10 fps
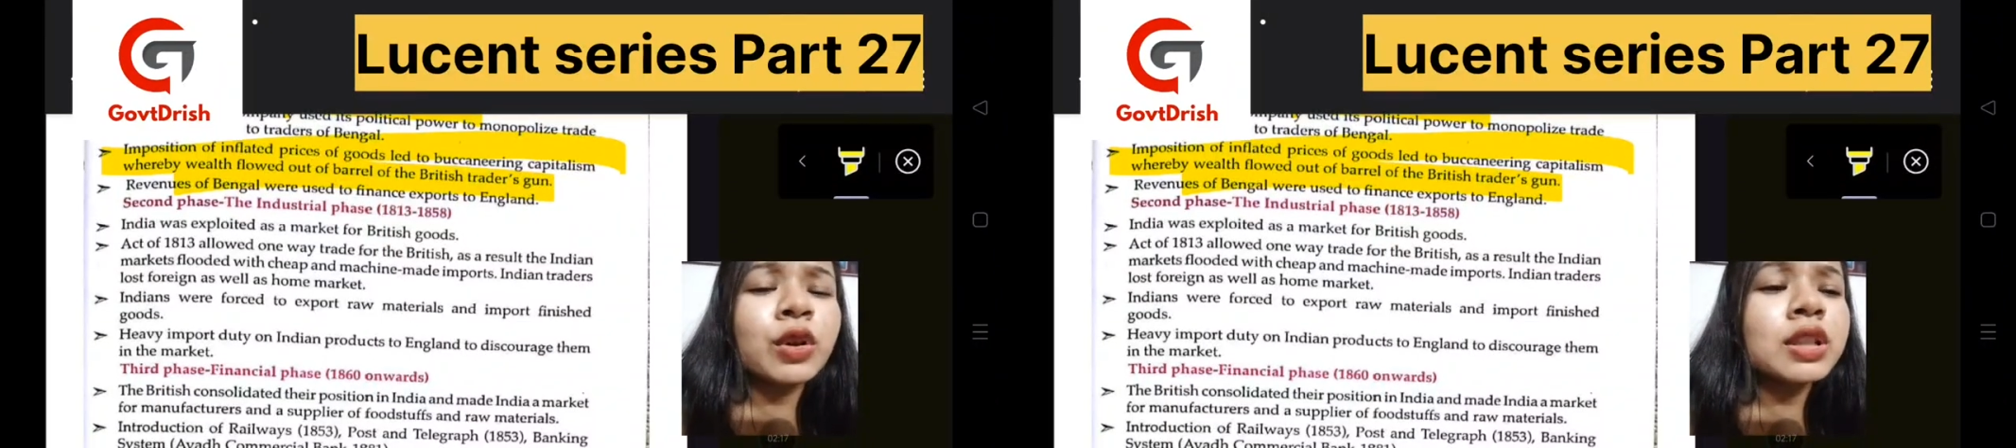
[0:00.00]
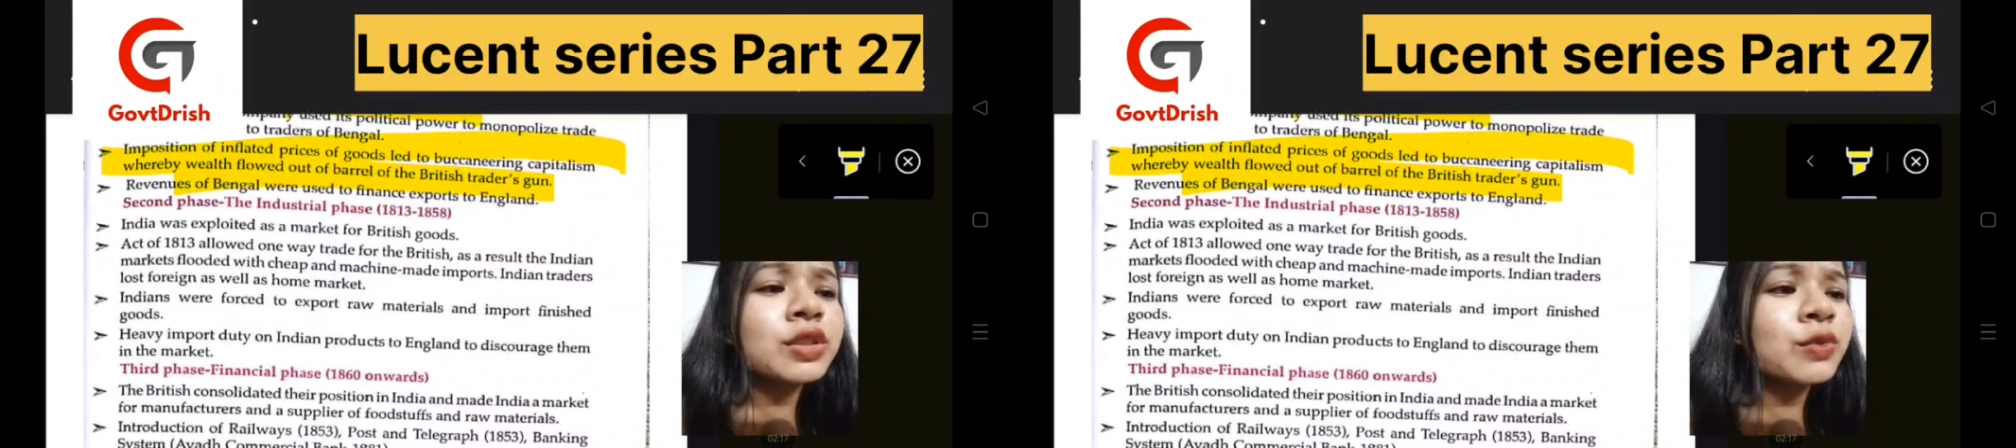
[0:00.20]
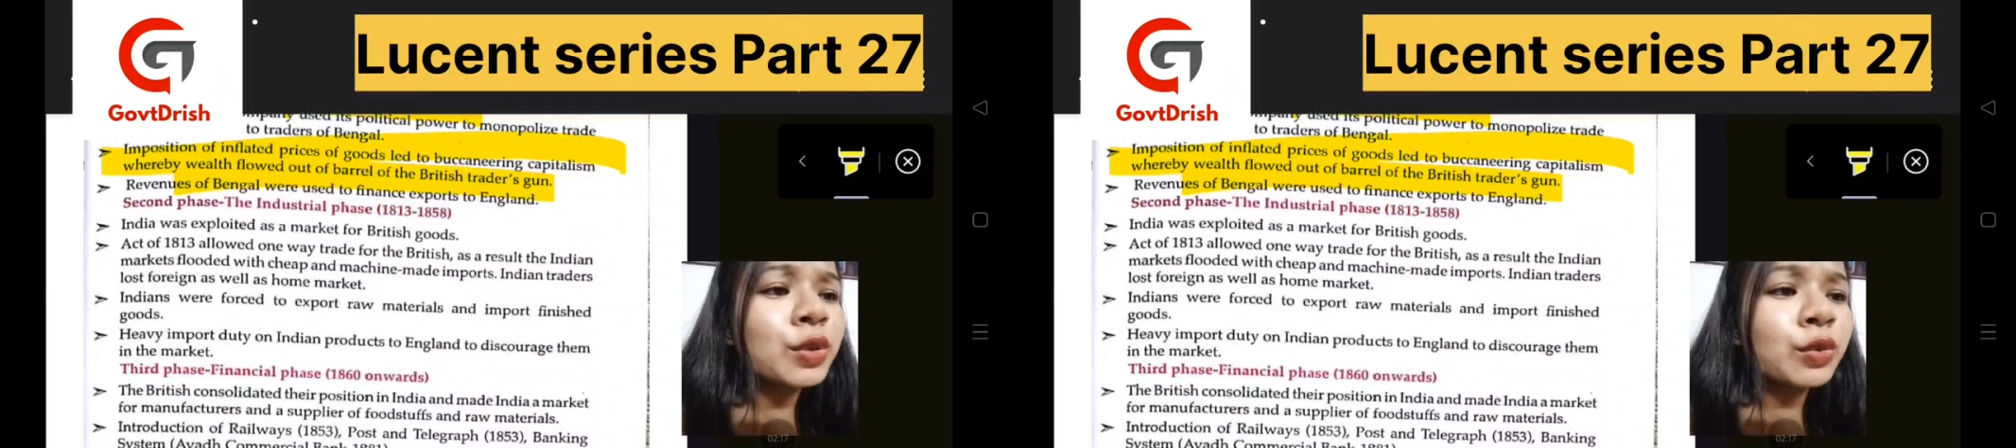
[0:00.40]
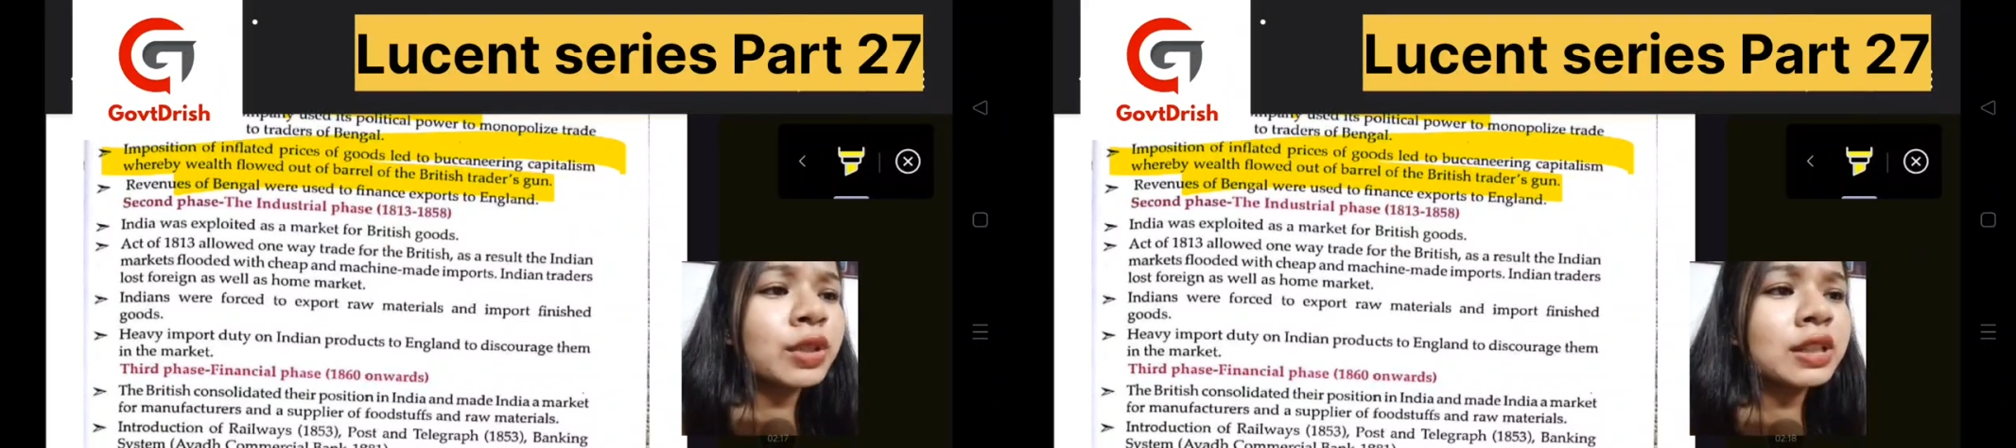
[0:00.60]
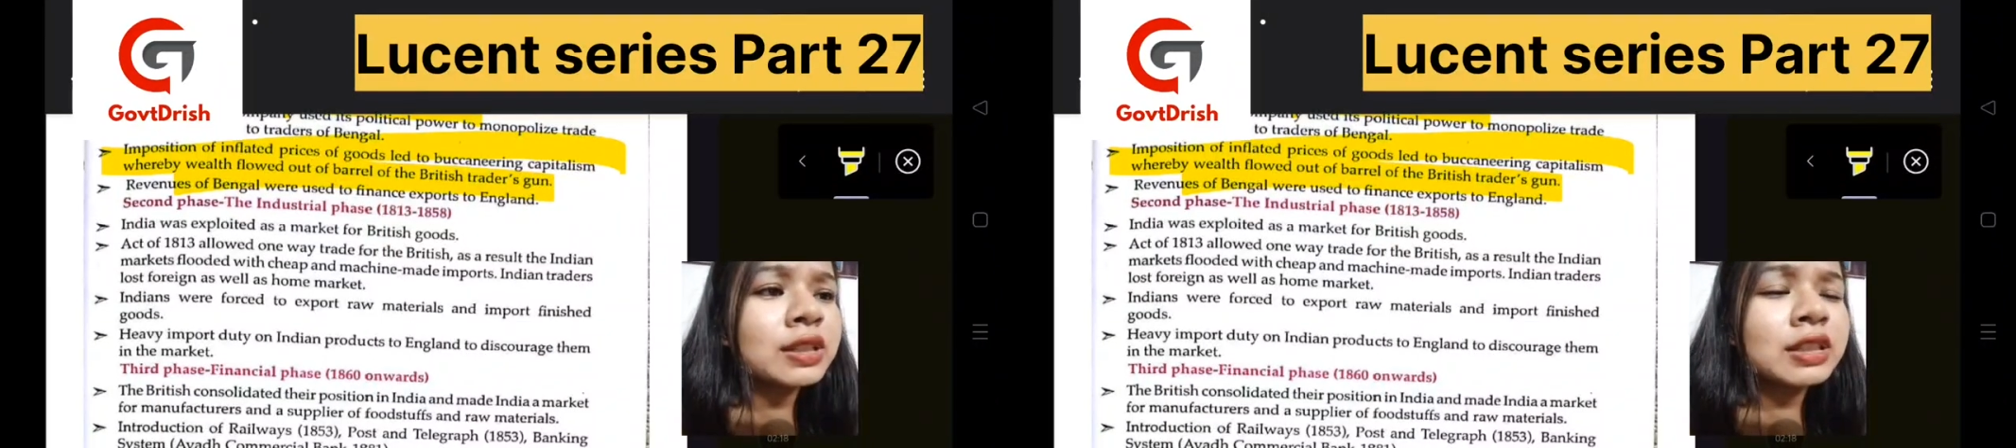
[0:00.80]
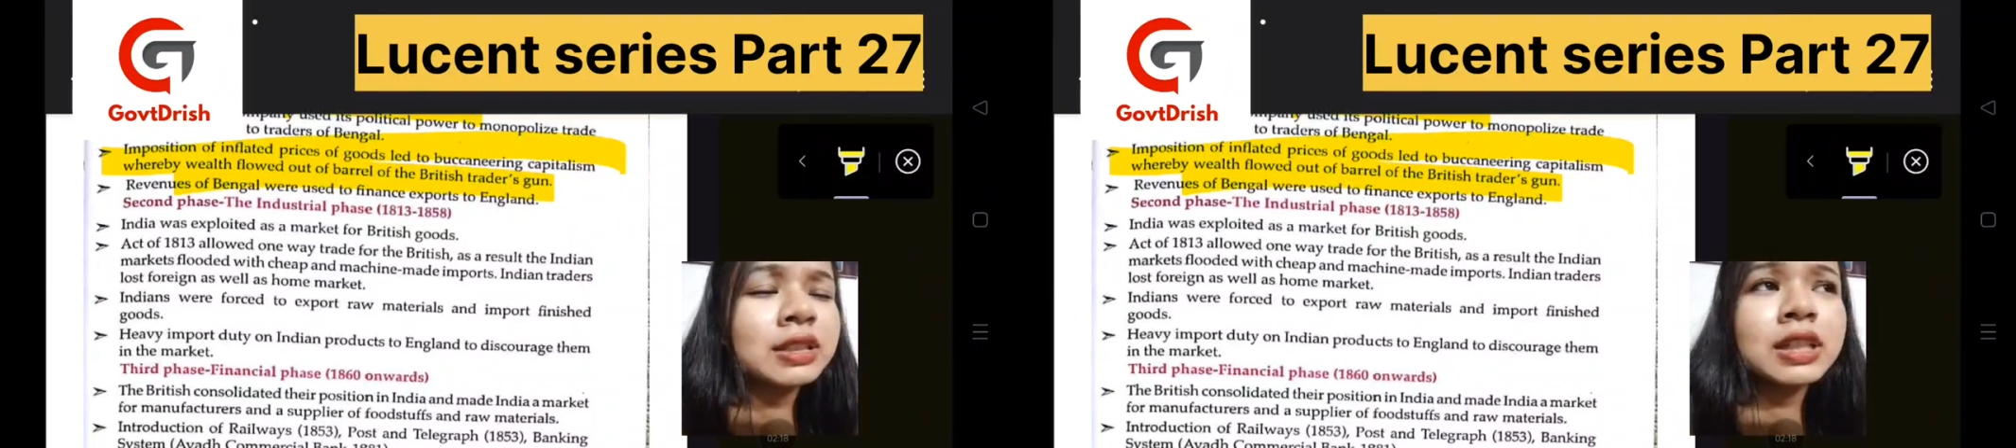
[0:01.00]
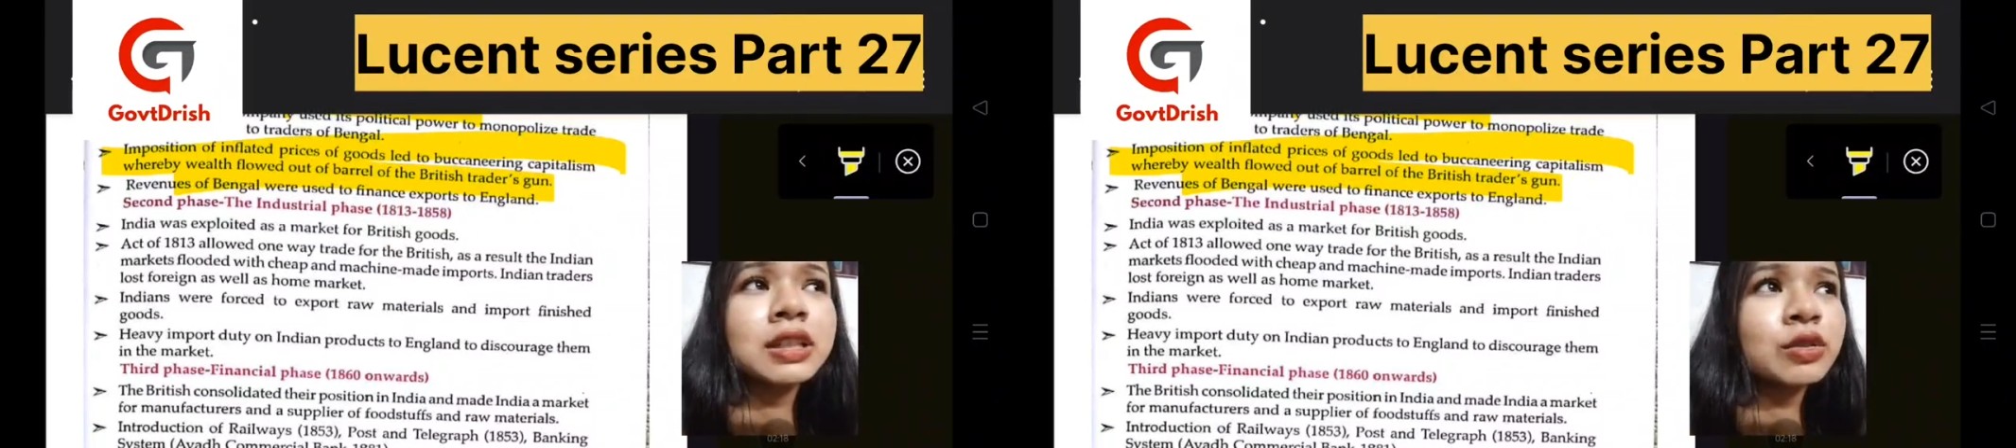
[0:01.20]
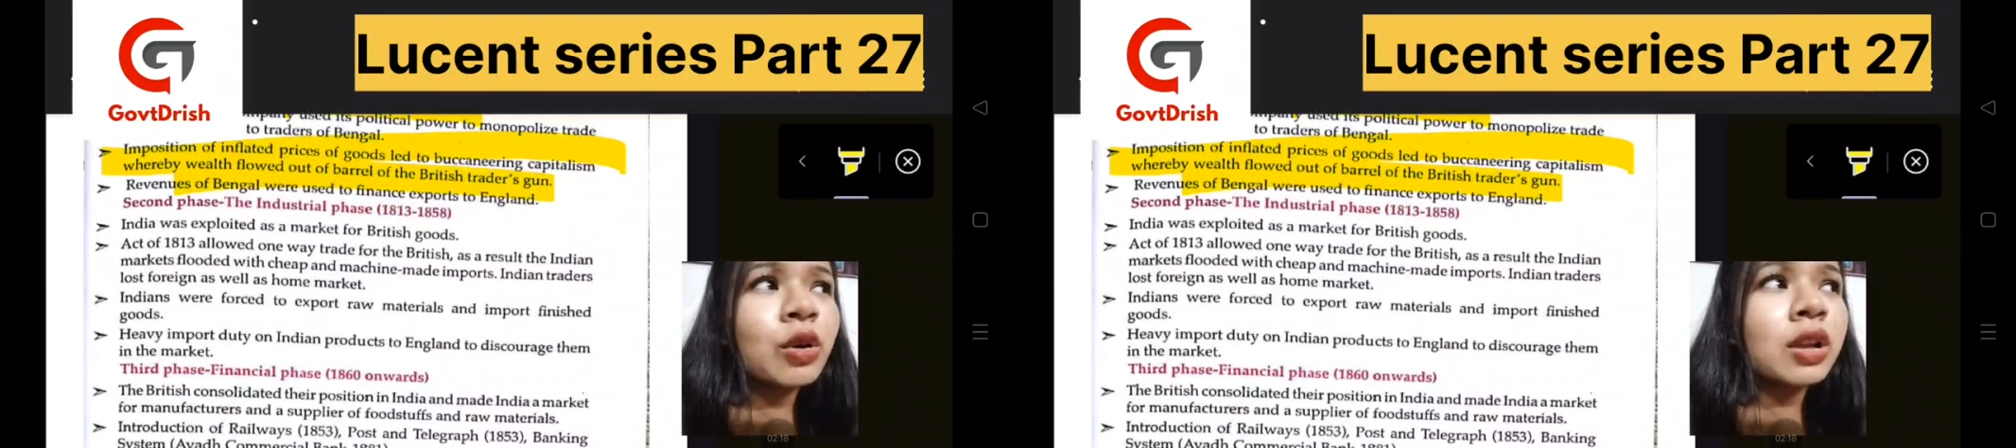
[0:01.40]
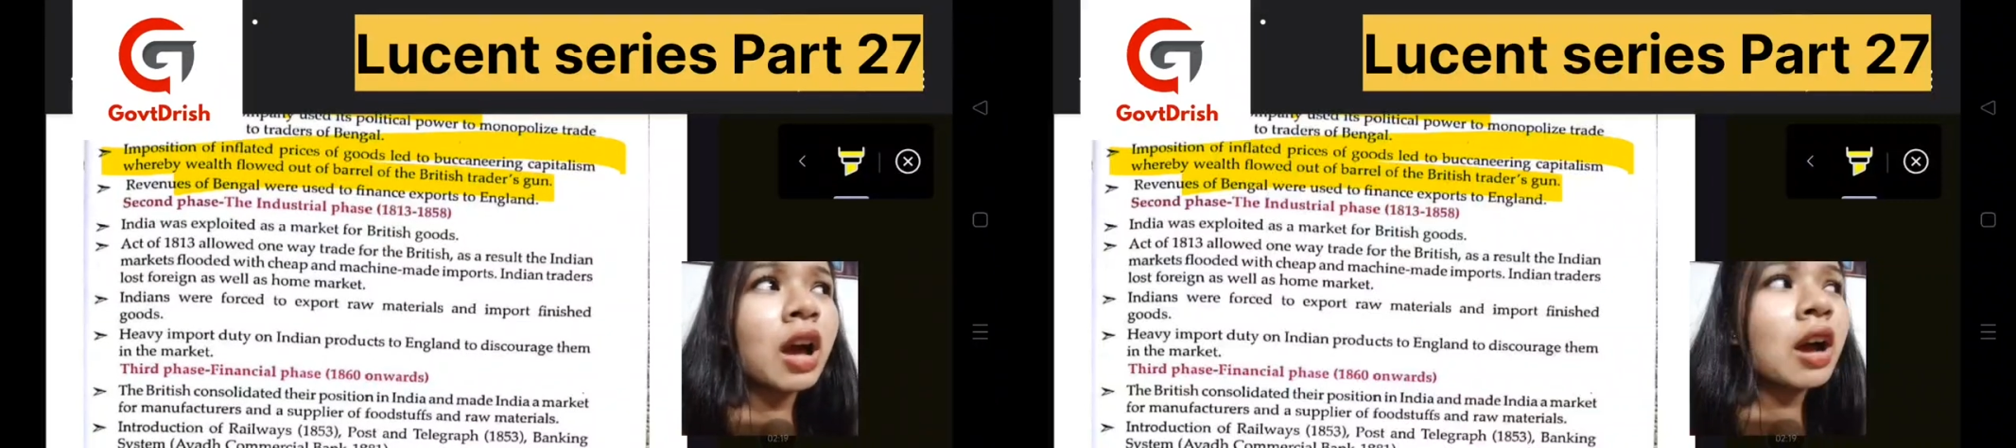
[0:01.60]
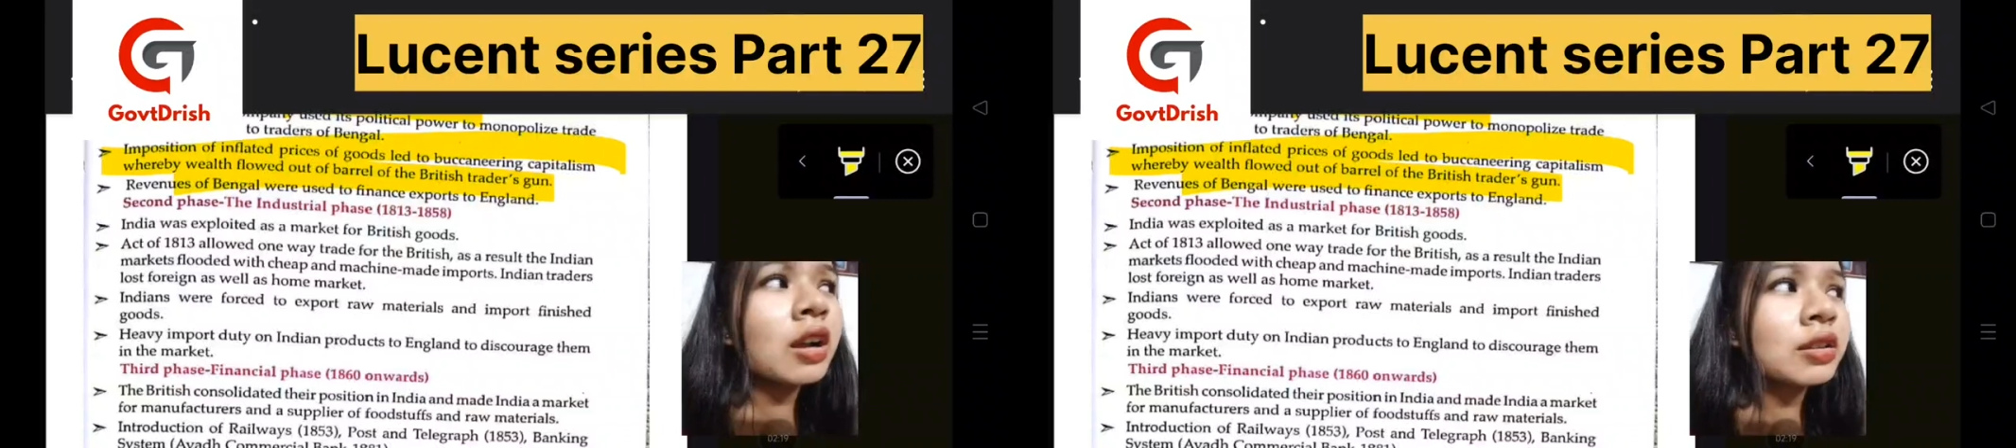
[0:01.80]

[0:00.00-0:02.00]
we know that these all are